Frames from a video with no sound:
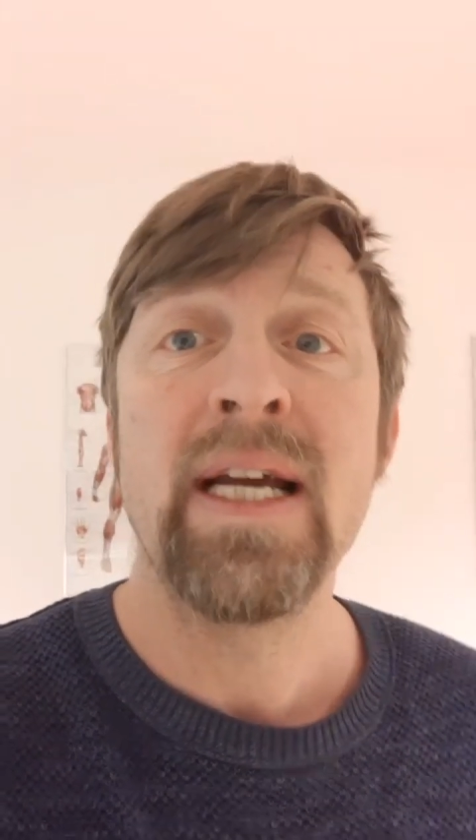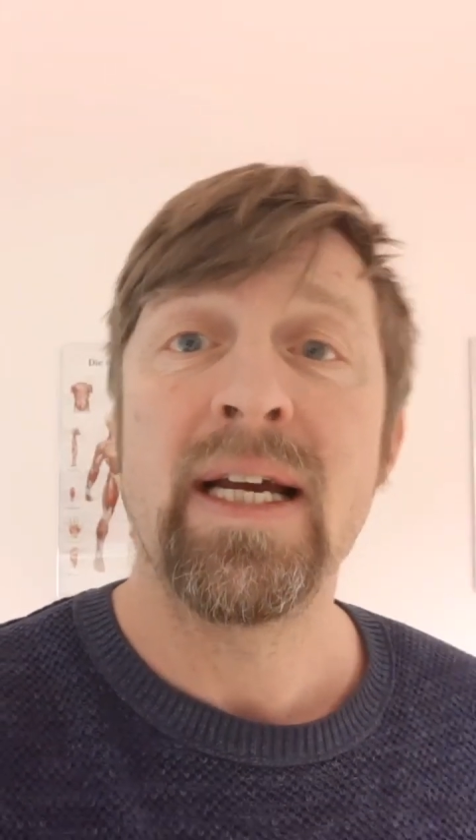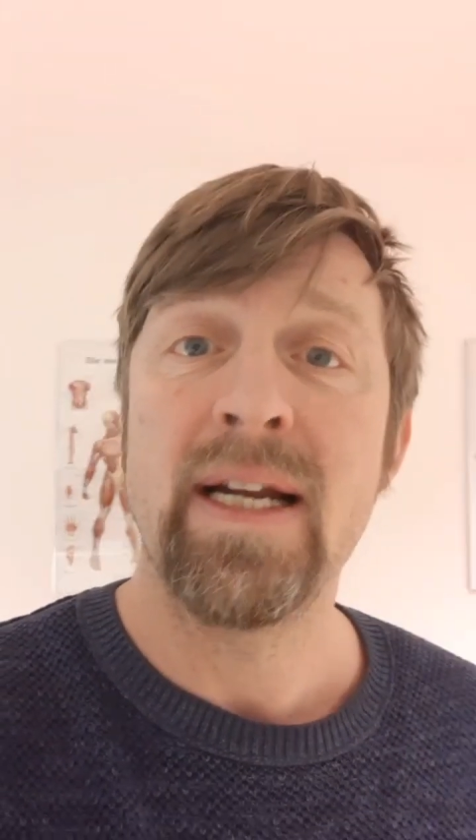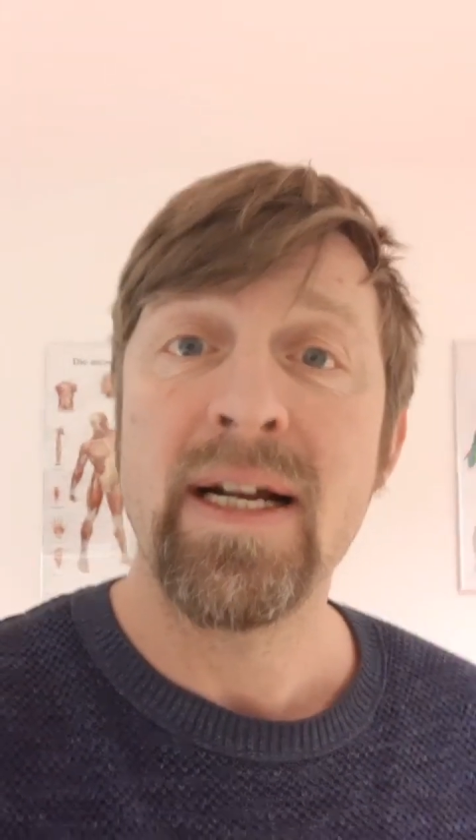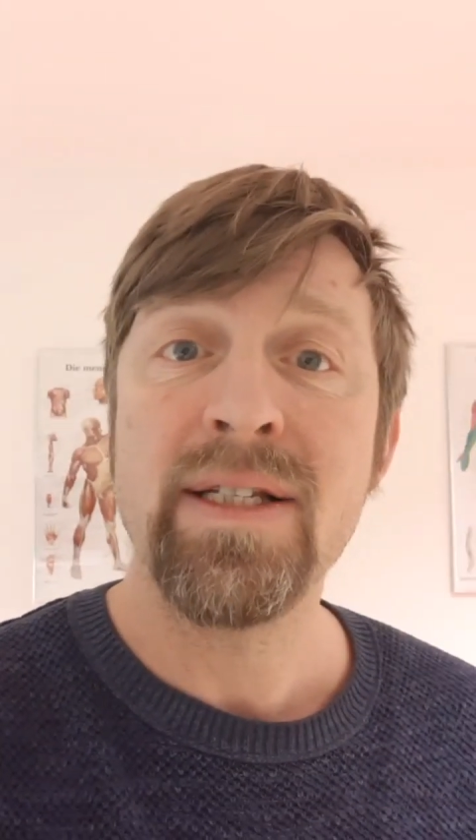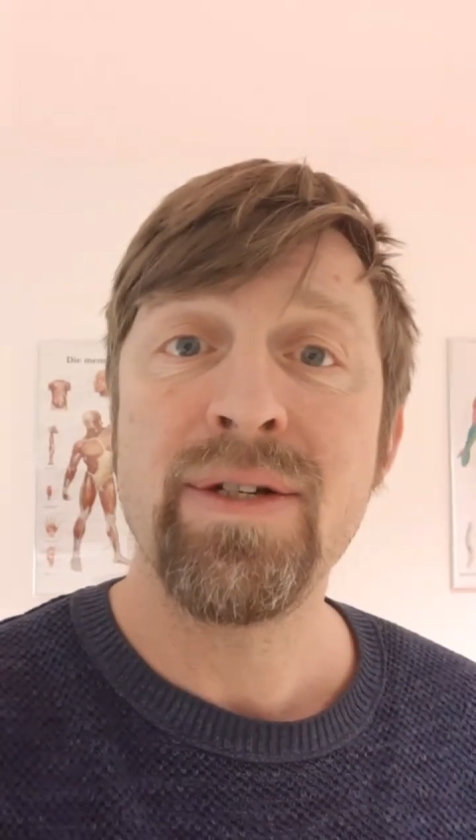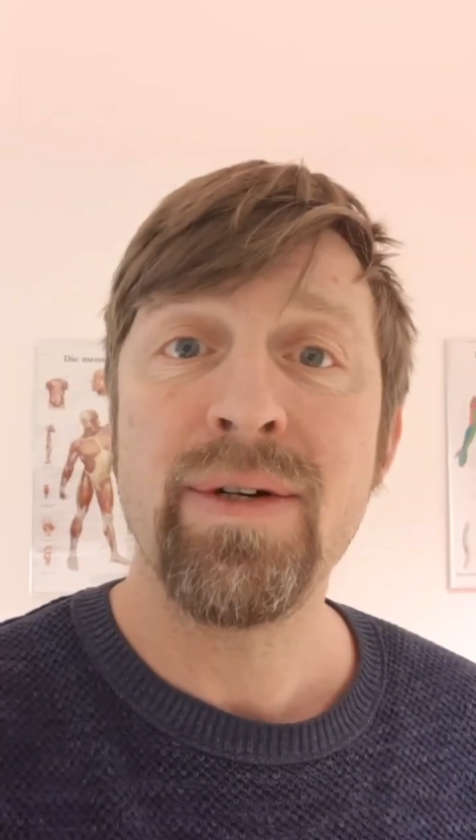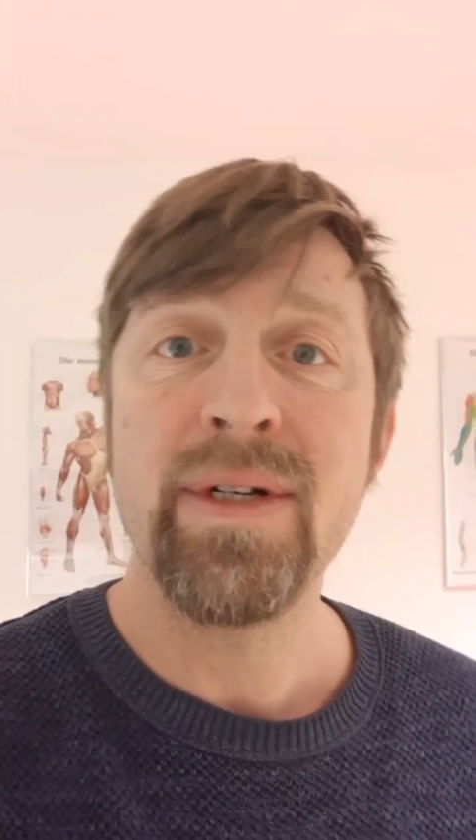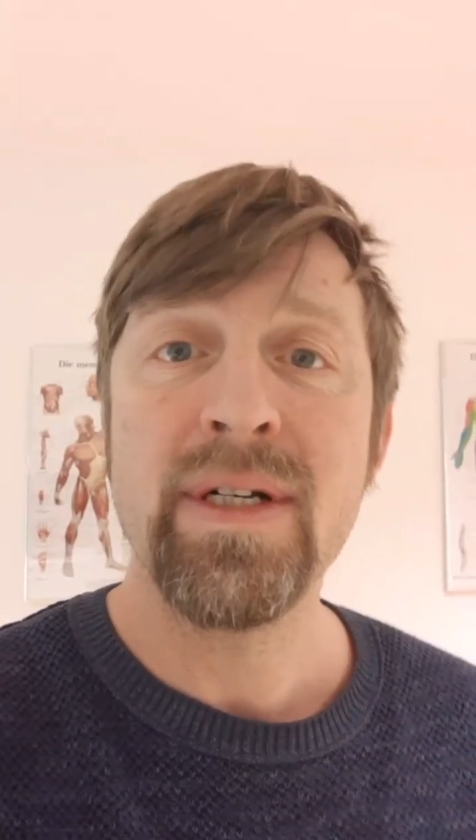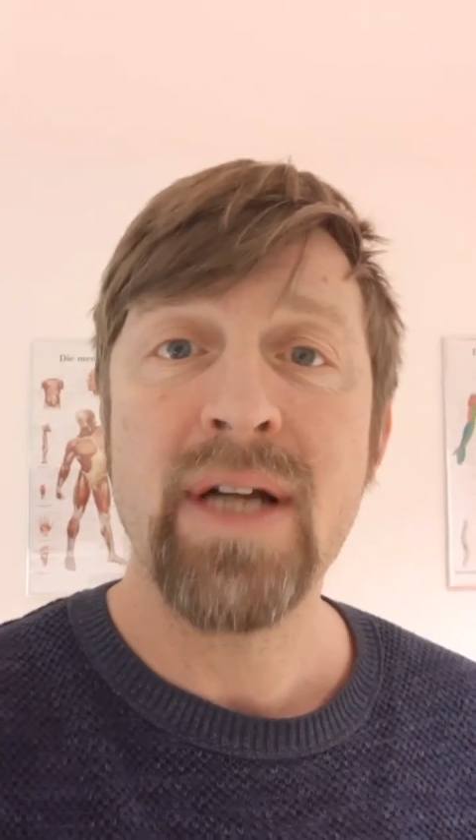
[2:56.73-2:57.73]
in
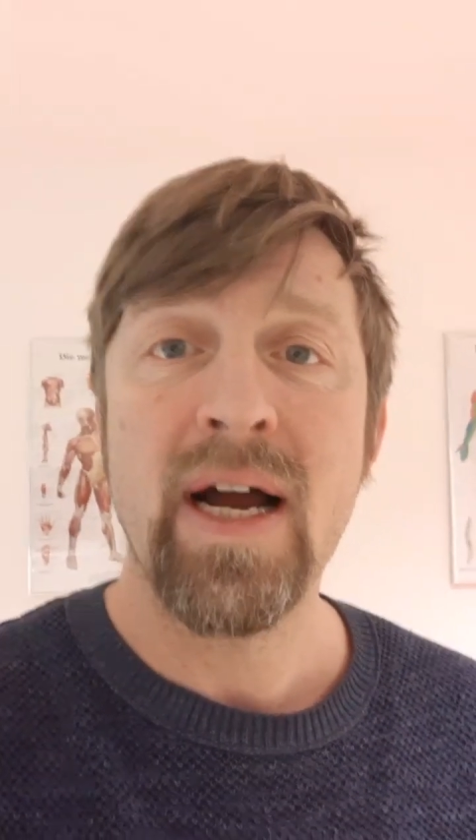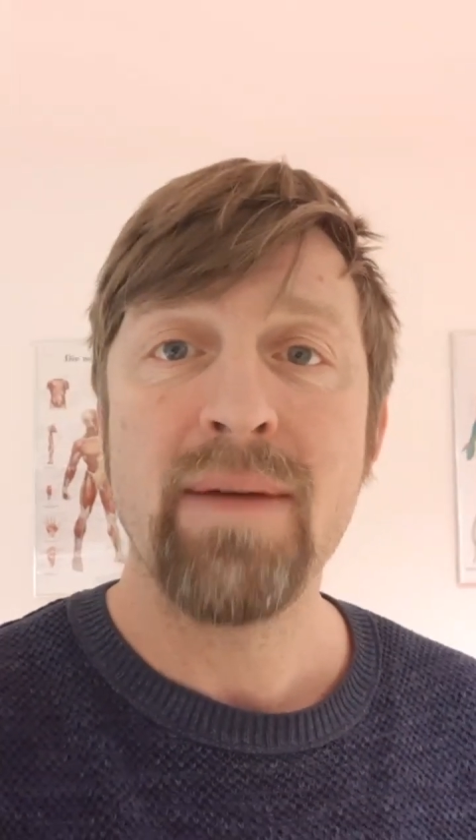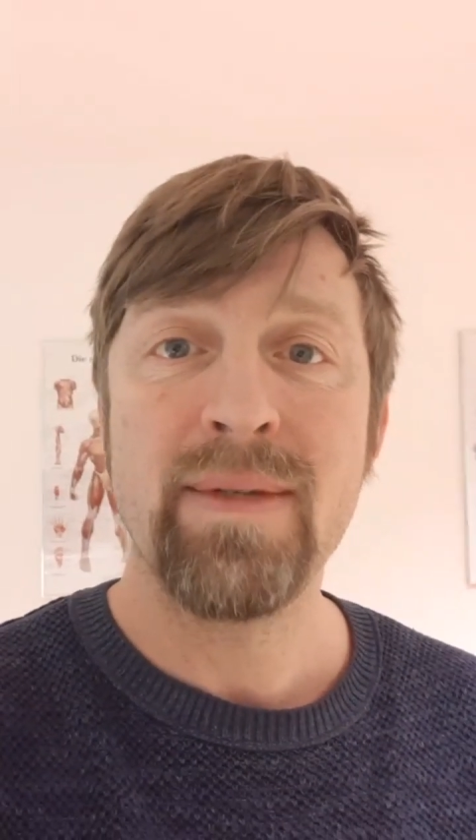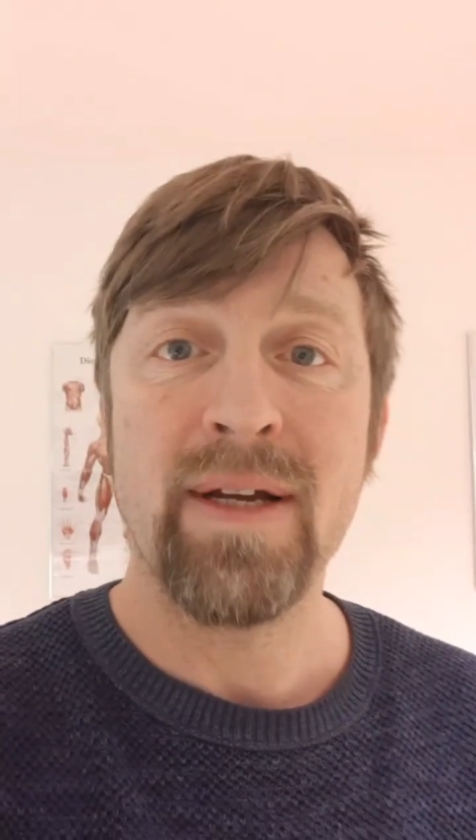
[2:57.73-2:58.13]
uncertain times